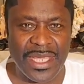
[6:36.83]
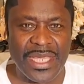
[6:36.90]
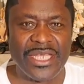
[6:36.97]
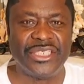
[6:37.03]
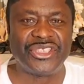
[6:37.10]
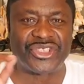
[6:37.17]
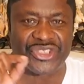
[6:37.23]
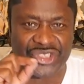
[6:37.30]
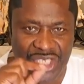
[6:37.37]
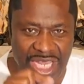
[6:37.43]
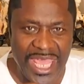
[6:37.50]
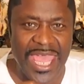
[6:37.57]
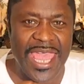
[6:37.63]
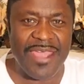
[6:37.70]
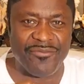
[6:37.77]

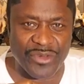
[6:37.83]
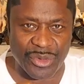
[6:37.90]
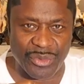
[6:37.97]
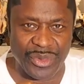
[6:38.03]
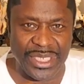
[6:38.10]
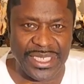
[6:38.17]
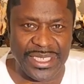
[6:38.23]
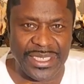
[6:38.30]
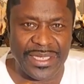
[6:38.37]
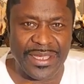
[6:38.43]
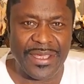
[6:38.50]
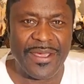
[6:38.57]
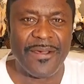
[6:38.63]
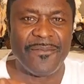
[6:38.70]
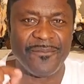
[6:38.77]
Slavery
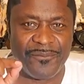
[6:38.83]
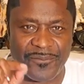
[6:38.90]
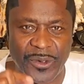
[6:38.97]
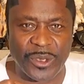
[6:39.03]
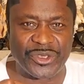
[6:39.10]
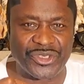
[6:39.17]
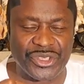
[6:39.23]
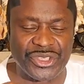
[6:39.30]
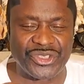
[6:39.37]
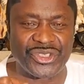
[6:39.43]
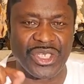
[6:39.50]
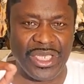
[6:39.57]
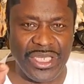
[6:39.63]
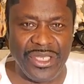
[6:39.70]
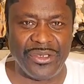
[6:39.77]

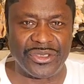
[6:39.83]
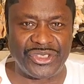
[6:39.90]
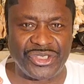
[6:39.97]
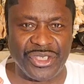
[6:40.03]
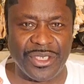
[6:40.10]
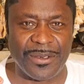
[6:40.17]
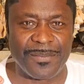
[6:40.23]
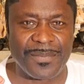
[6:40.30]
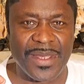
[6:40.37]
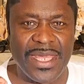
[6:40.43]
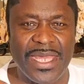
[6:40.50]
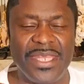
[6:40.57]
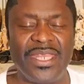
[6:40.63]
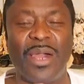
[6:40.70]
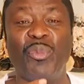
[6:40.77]
versus Leadership.
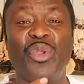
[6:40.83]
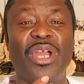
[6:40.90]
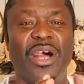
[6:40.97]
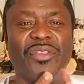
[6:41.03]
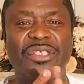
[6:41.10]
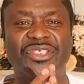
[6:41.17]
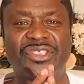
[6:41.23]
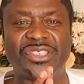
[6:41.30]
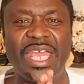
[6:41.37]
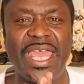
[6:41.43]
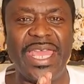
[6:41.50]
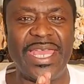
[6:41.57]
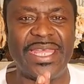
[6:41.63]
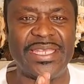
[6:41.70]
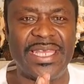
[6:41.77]
Now we
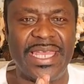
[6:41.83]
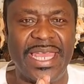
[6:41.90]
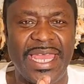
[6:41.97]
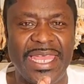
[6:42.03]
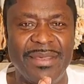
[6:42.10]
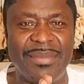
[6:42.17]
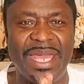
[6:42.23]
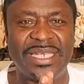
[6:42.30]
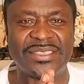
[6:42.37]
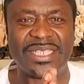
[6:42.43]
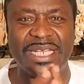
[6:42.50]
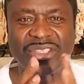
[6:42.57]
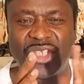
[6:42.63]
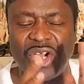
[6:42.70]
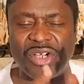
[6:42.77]
understand, amen, as
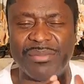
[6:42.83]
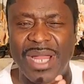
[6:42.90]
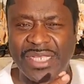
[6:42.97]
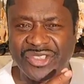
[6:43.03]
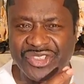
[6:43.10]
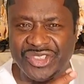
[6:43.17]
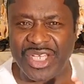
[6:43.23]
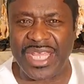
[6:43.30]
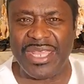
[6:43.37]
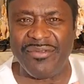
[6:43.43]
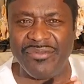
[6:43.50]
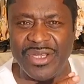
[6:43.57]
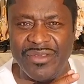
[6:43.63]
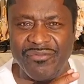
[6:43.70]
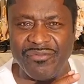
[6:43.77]
I talk about
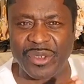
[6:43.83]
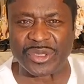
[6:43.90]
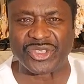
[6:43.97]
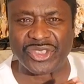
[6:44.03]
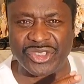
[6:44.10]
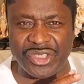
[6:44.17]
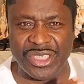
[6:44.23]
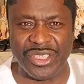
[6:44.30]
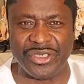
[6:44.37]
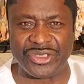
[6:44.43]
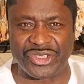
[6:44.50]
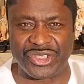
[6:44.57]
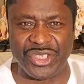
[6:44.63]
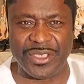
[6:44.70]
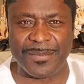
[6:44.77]
slavery versus
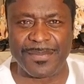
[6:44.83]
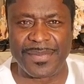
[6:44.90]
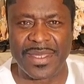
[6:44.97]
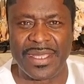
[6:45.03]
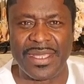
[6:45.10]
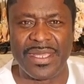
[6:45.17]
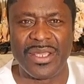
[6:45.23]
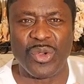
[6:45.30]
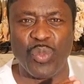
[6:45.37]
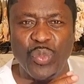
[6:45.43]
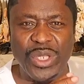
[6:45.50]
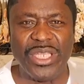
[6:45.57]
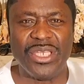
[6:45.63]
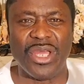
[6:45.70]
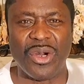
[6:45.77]
leadership,
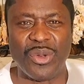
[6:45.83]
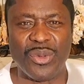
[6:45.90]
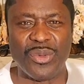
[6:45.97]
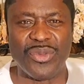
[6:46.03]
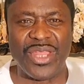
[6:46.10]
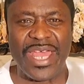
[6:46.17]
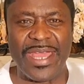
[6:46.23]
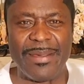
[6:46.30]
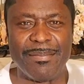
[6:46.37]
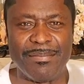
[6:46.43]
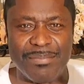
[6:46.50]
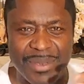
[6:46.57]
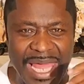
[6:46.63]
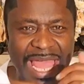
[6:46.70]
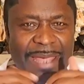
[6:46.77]
we know
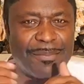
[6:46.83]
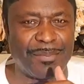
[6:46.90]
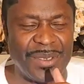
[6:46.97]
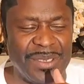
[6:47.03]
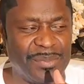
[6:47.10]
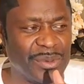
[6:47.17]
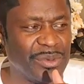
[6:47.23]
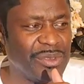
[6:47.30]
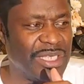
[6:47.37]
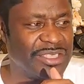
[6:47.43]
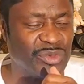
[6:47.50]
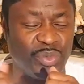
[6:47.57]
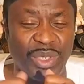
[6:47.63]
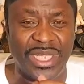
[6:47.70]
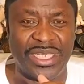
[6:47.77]
that black people,
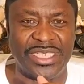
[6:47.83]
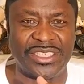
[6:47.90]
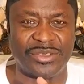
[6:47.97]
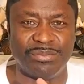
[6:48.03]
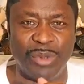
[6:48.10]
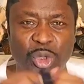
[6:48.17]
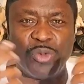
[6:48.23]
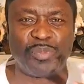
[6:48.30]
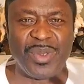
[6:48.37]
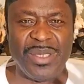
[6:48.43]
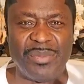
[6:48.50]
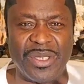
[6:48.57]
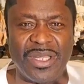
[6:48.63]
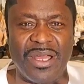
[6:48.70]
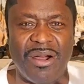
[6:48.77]
as well as most
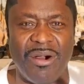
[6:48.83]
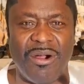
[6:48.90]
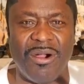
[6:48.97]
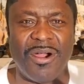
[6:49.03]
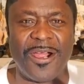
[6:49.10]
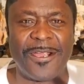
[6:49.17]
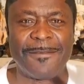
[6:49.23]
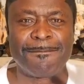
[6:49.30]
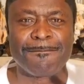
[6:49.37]
people, are